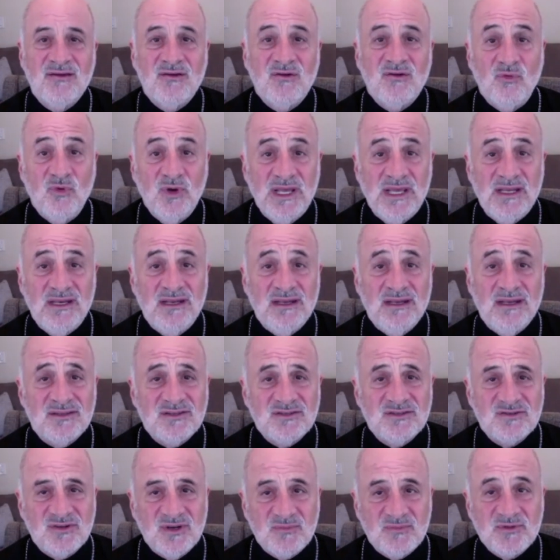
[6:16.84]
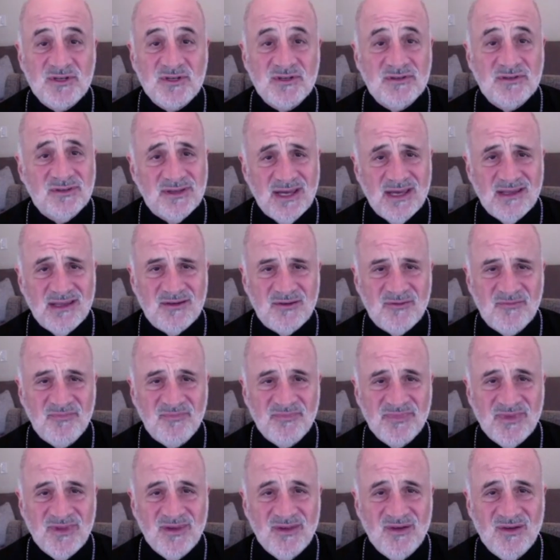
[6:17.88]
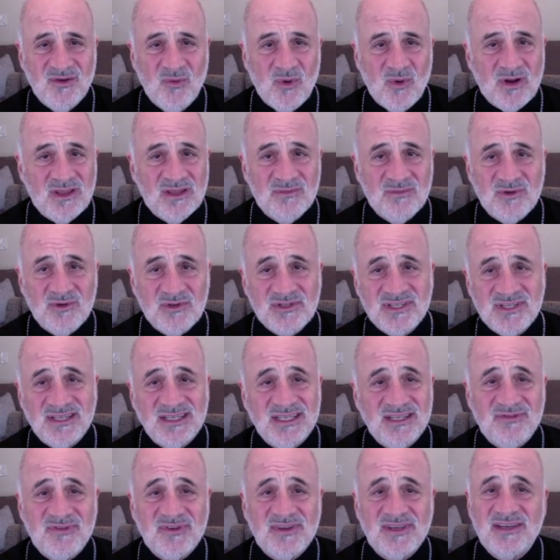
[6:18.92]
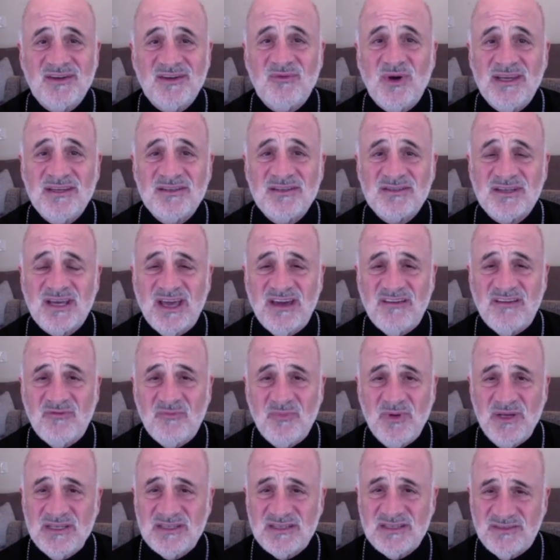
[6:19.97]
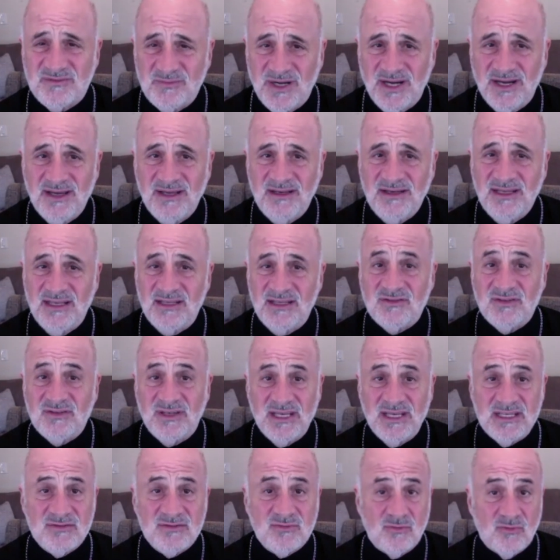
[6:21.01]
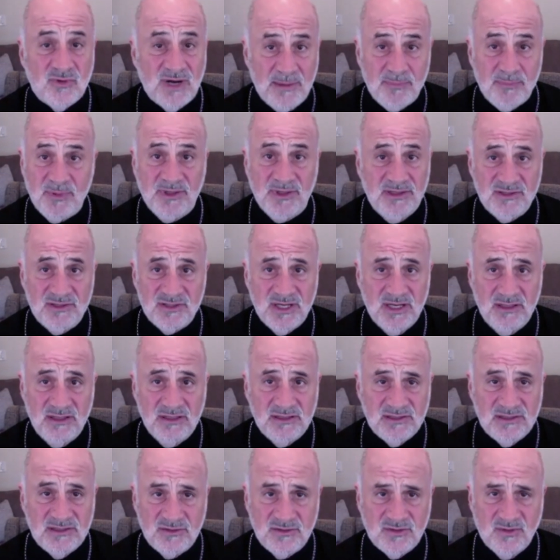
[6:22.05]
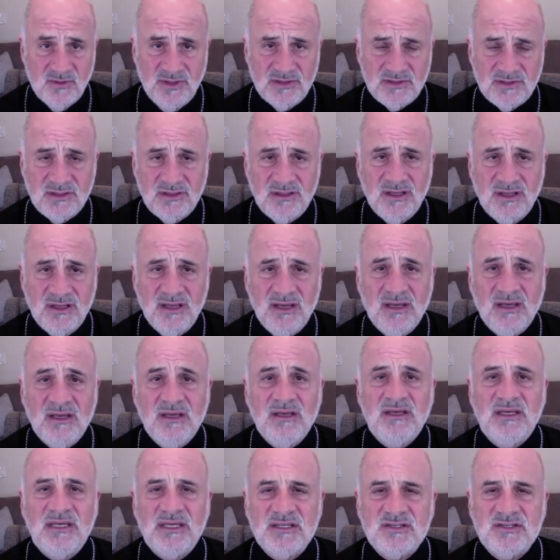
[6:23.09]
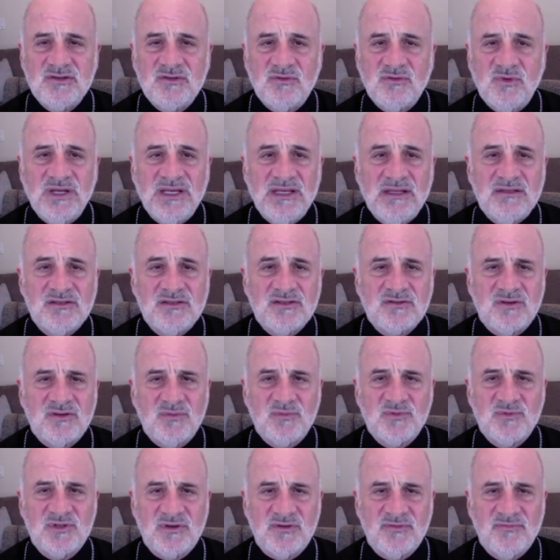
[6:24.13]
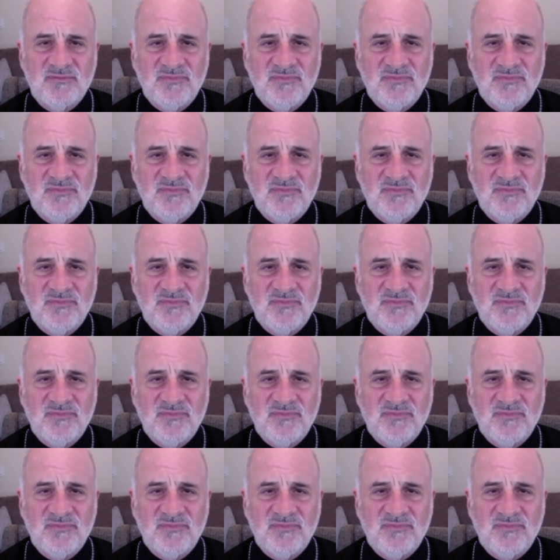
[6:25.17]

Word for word: Read scripture together. One of the most significant ways to have peace of mind in today's rapidly changing situation is to read scripture.